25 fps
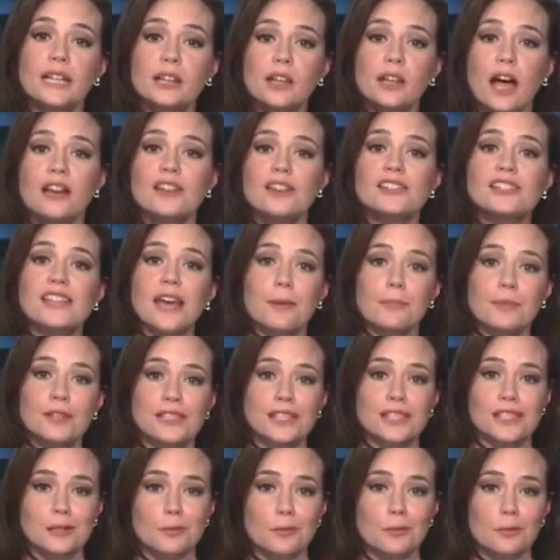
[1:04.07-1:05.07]
really a lot of
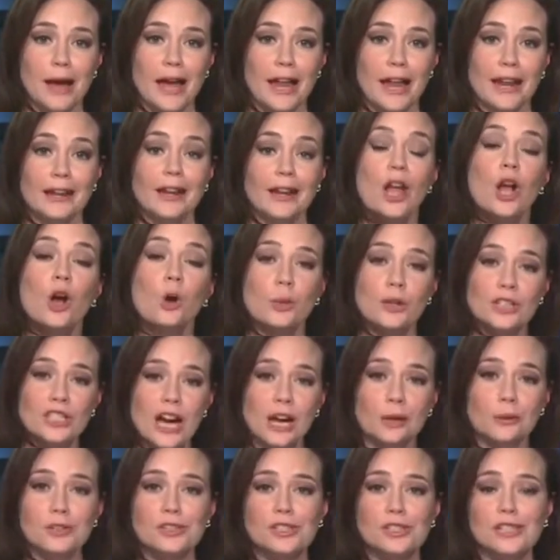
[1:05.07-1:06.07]
skepticism about it. We
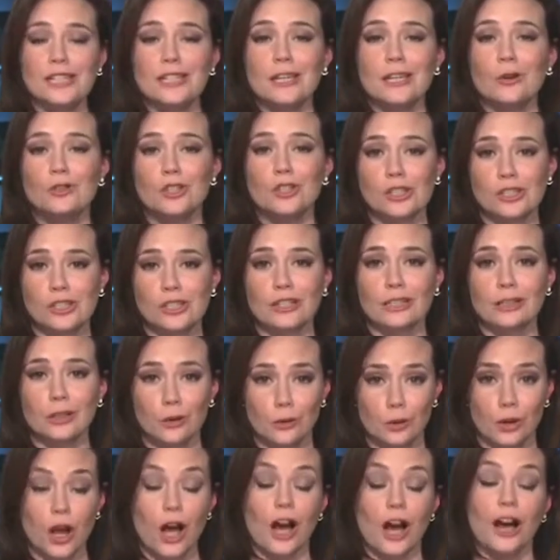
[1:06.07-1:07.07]
talked with CEO Justin
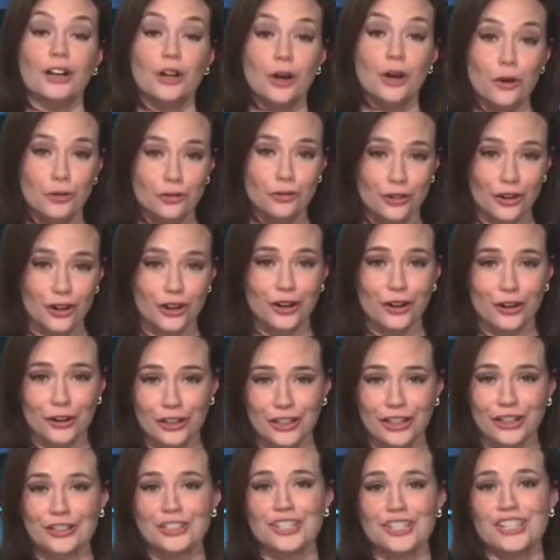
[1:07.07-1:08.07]
Glover uh, Gover
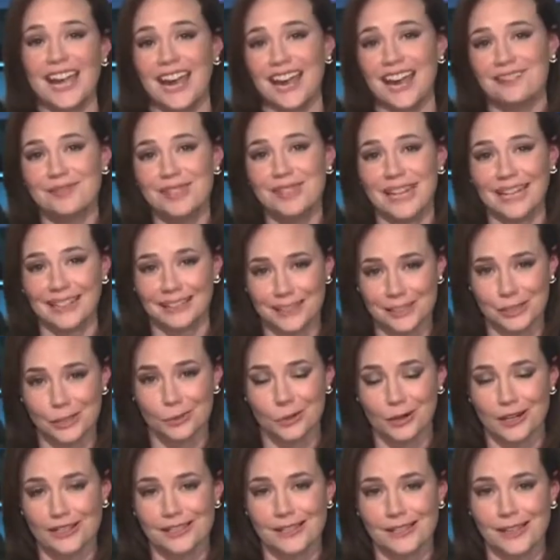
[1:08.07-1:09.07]
earlier today. Take a
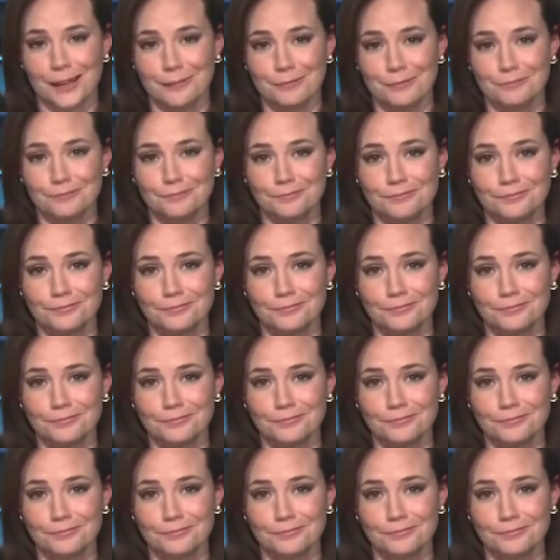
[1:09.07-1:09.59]
listen to what he said.